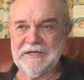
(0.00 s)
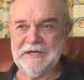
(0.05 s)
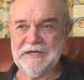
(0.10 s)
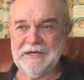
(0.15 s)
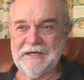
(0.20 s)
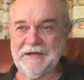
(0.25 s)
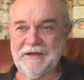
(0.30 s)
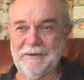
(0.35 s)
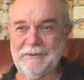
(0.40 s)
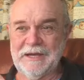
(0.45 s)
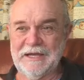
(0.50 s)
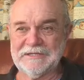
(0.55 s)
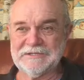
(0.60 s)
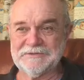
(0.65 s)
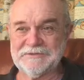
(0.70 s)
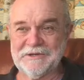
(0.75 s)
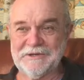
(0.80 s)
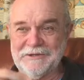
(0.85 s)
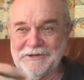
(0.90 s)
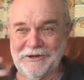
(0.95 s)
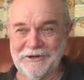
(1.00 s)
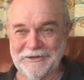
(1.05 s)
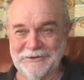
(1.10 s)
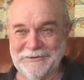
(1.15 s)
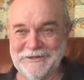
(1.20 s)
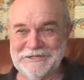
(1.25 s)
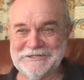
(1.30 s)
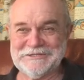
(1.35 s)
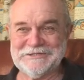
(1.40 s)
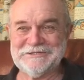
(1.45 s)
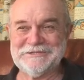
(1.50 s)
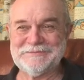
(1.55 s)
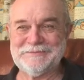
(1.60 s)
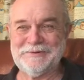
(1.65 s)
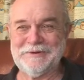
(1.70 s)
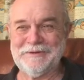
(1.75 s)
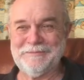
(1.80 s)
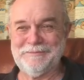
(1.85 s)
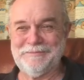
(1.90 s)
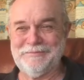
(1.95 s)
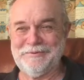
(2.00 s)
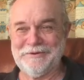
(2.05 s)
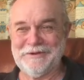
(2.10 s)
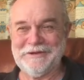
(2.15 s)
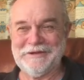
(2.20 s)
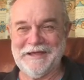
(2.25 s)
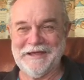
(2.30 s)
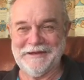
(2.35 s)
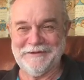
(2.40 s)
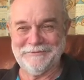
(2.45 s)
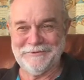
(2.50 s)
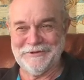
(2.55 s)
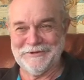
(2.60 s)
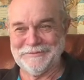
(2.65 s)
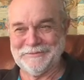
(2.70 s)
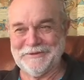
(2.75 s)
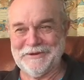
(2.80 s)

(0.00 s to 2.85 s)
and I'm answering a lot of questions pretty down to earth,